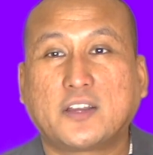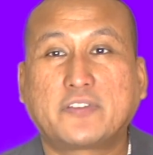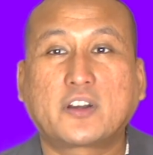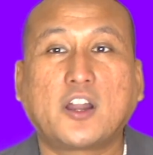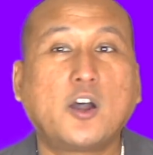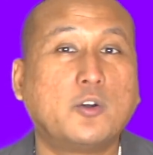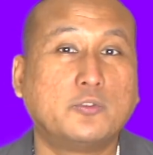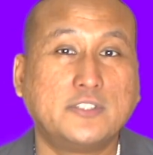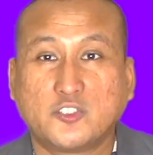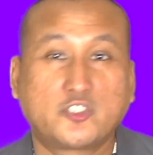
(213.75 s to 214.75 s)
of her
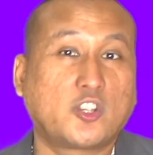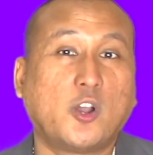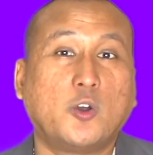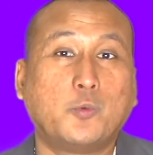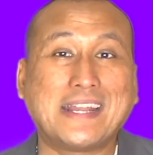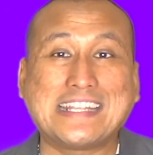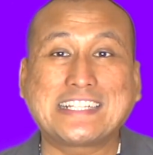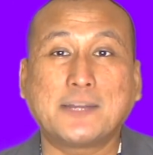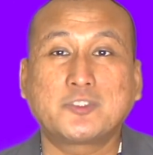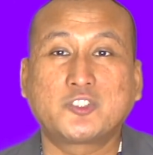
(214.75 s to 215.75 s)
own, so when it
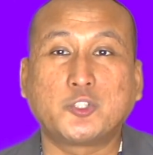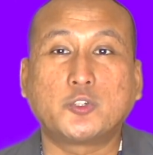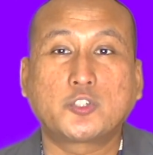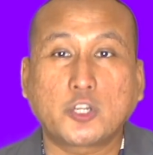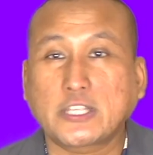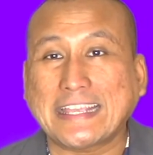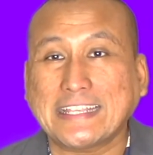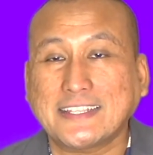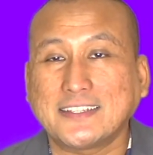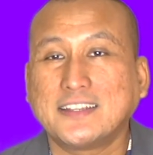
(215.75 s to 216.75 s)
comes to
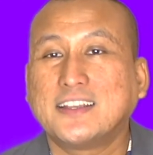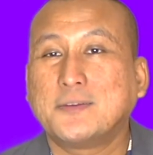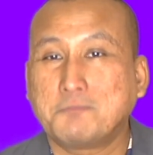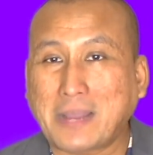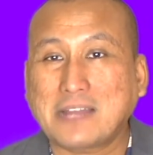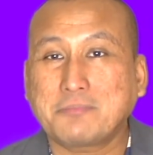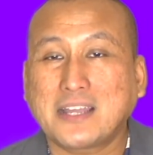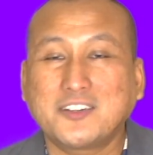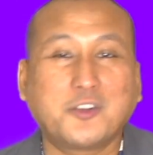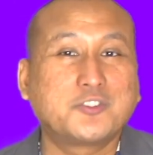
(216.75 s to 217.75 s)
cooking,
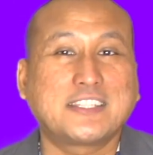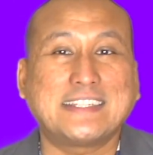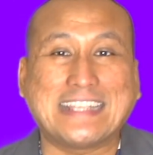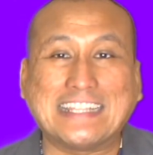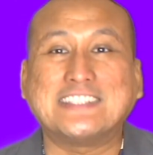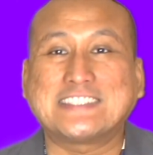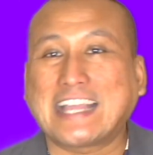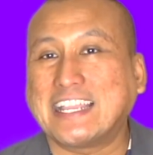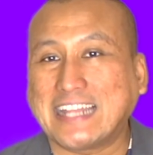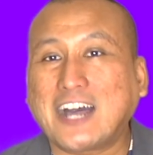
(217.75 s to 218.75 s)
Padma knows it inside